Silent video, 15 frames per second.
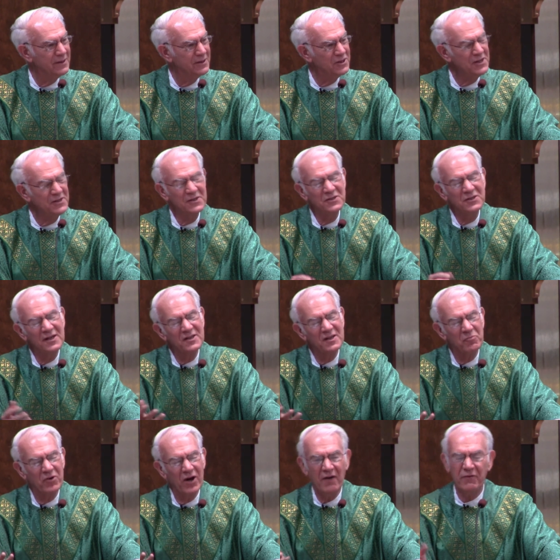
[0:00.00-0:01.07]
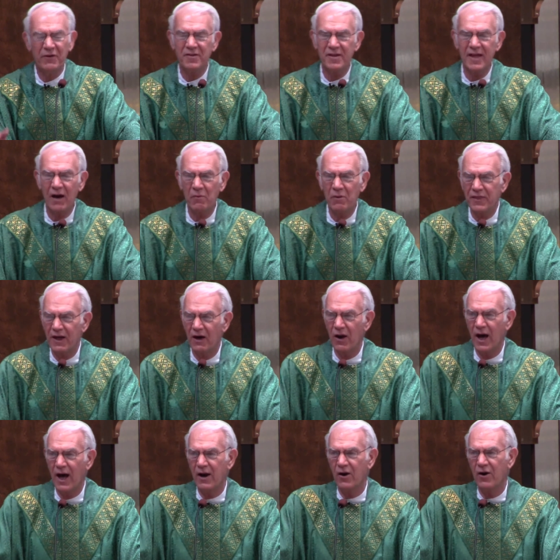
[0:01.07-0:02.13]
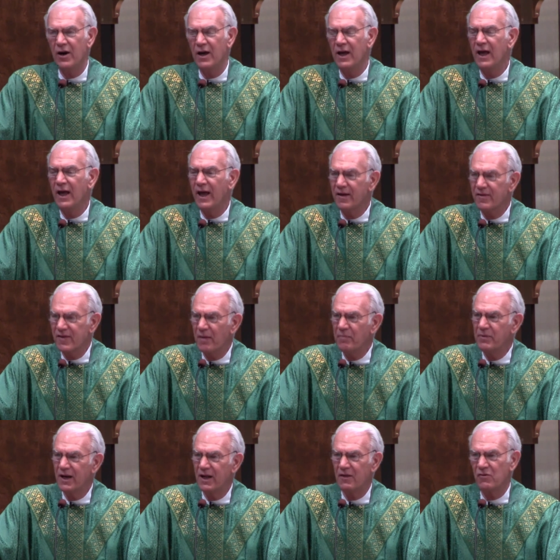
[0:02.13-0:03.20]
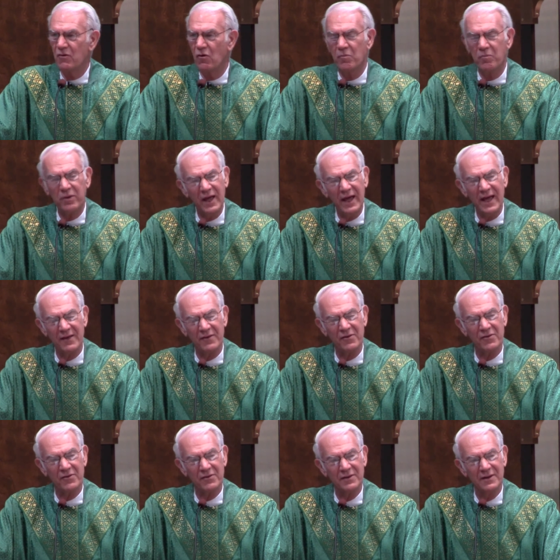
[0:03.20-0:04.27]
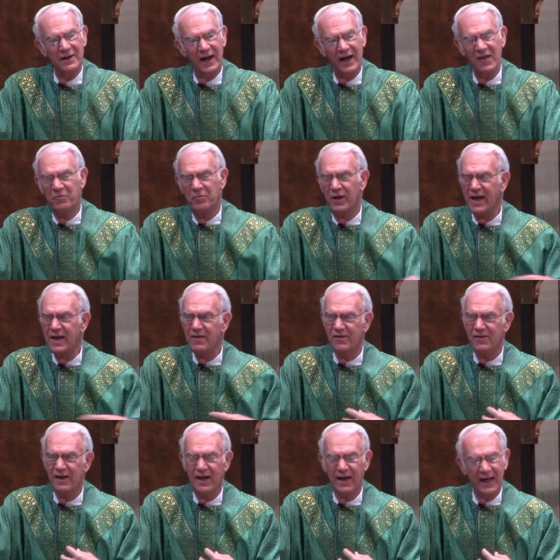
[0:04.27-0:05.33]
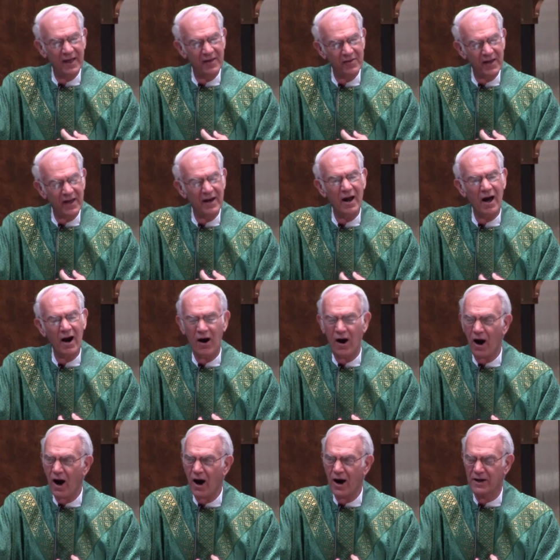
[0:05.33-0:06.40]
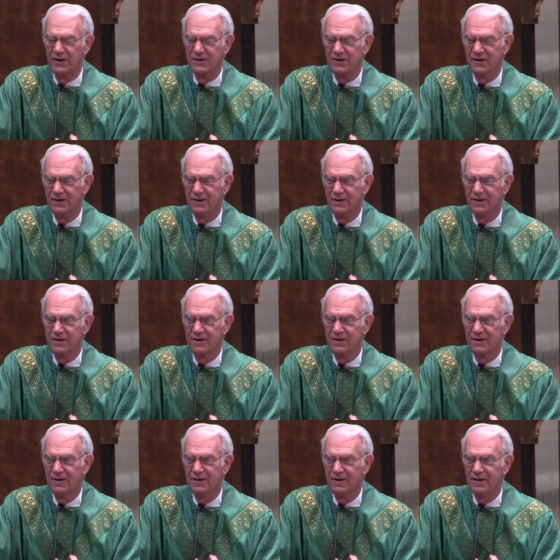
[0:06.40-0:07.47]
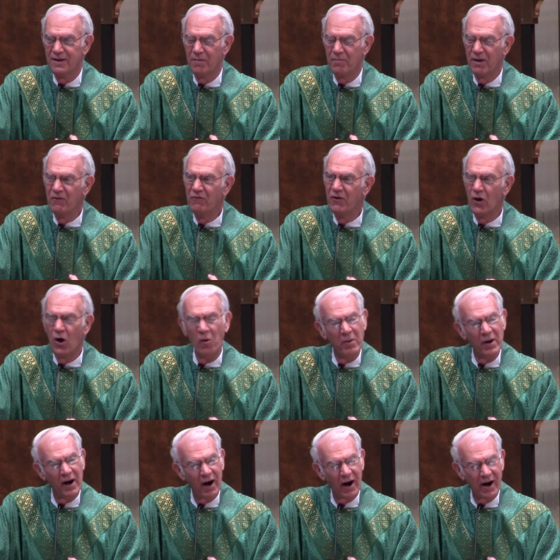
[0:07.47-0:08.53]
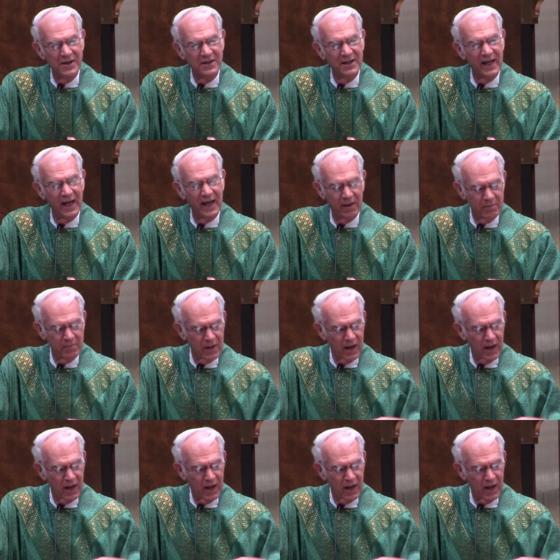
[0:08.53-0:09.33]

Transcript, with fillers: Jesus says a prophet's not without honor except in his own place. His place is in our heart. But if we open our heart to Him,